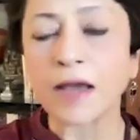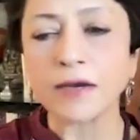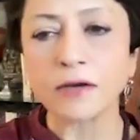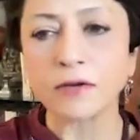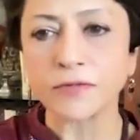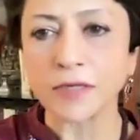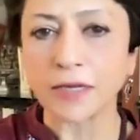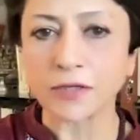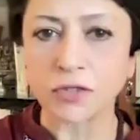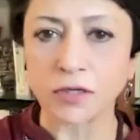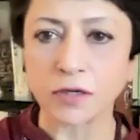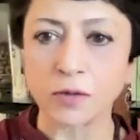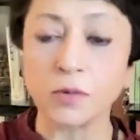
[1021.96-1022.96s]
kind of
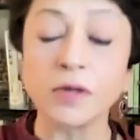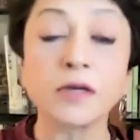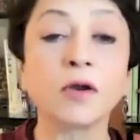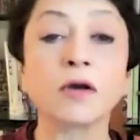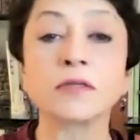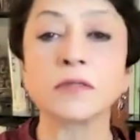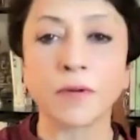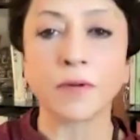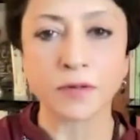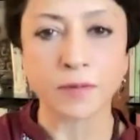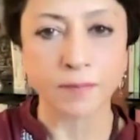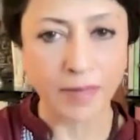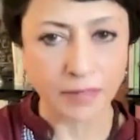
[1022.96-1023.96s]
selection? It only talks
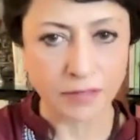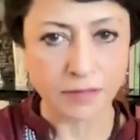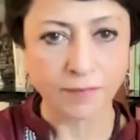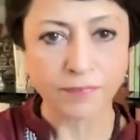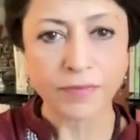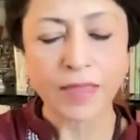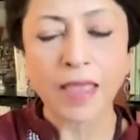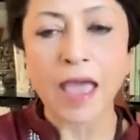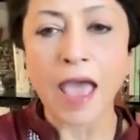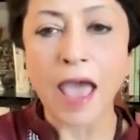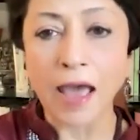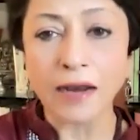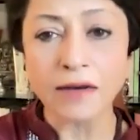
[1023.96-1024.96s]
about a mix.
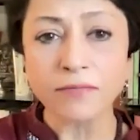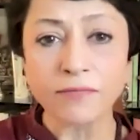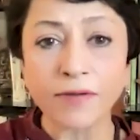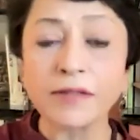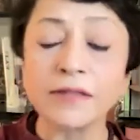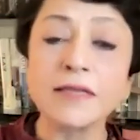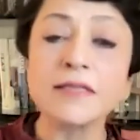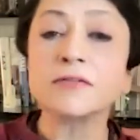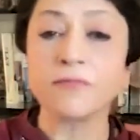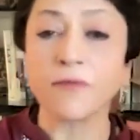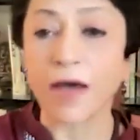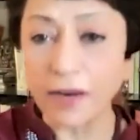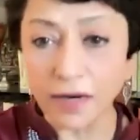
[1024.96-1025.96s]
And when things
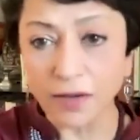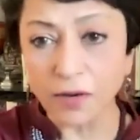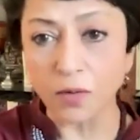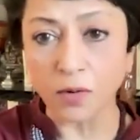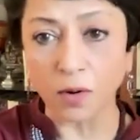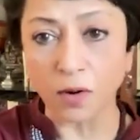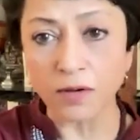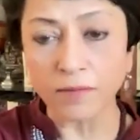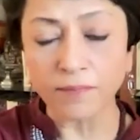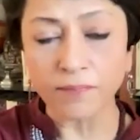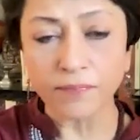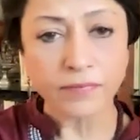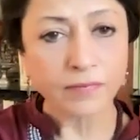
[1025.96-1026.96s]
finally go wrong,
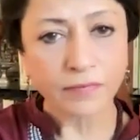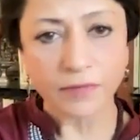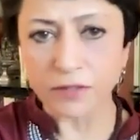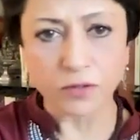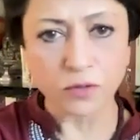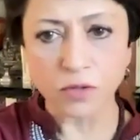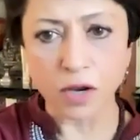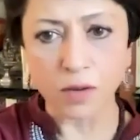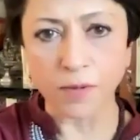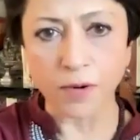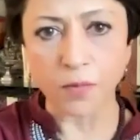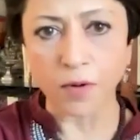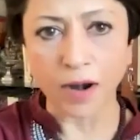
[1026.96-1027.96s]
there's no talk
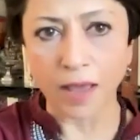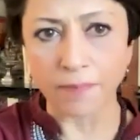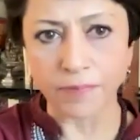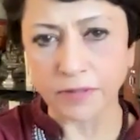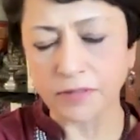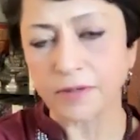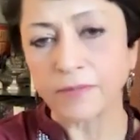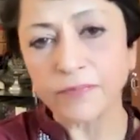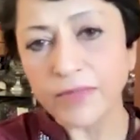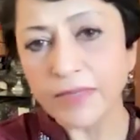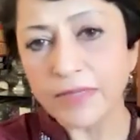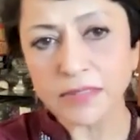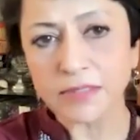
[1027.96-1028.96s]
about what happens.
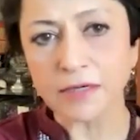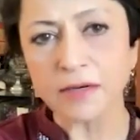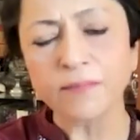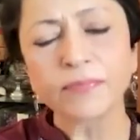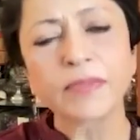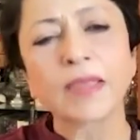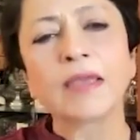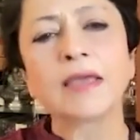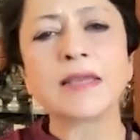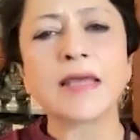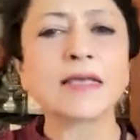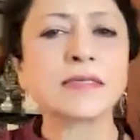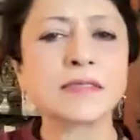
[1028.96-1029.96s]
Instead, it
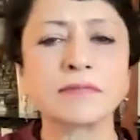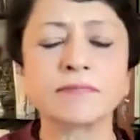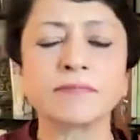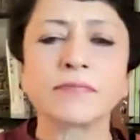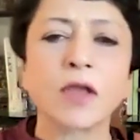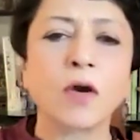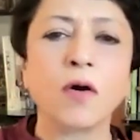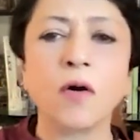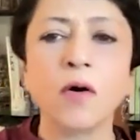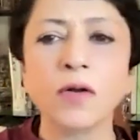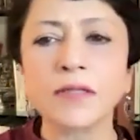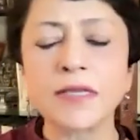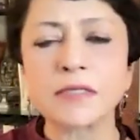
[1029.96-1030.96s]
has
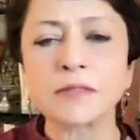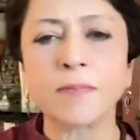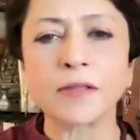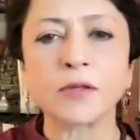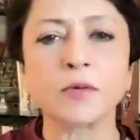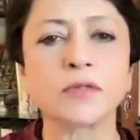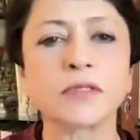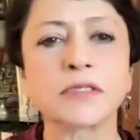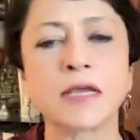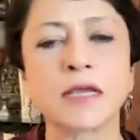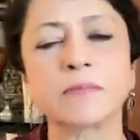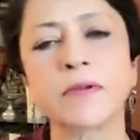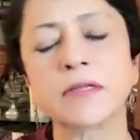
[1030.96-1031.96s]
all these motherhood
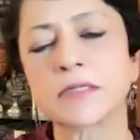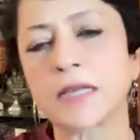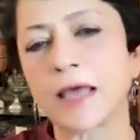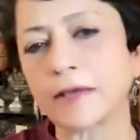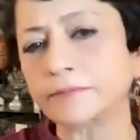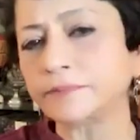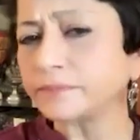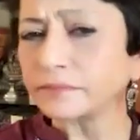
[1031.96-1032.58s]
statements like